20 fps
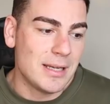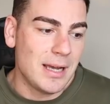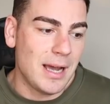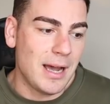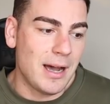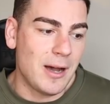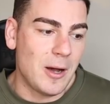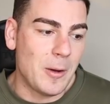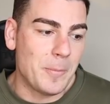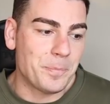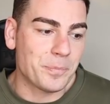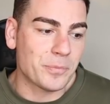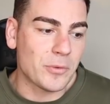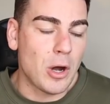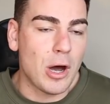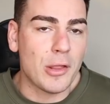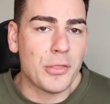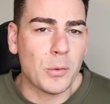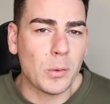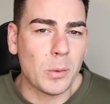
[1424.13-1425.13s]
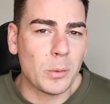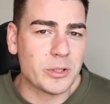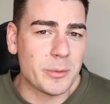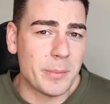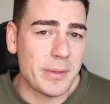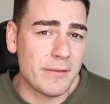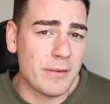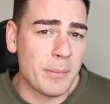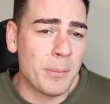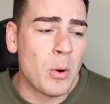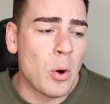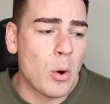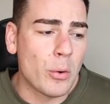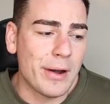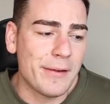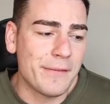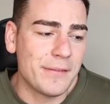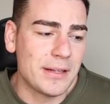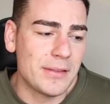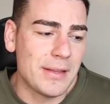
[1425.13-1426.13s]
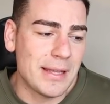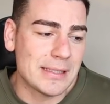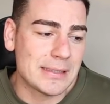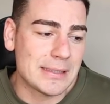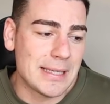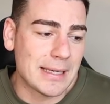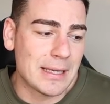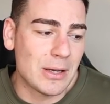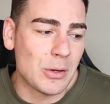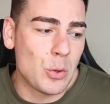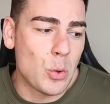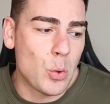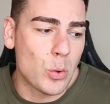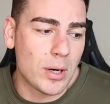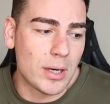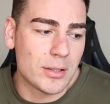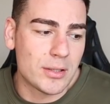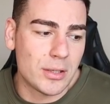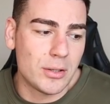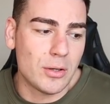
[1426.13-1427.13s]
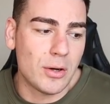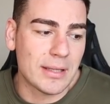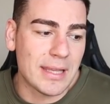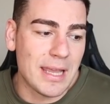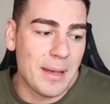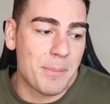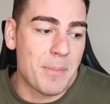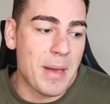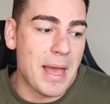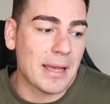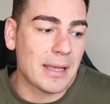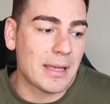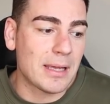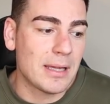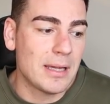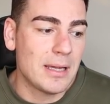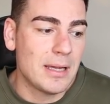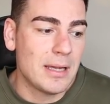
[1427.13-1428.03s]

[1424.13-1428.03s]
Um, I thought it was a bit of a poor effort in that second quarter to not get back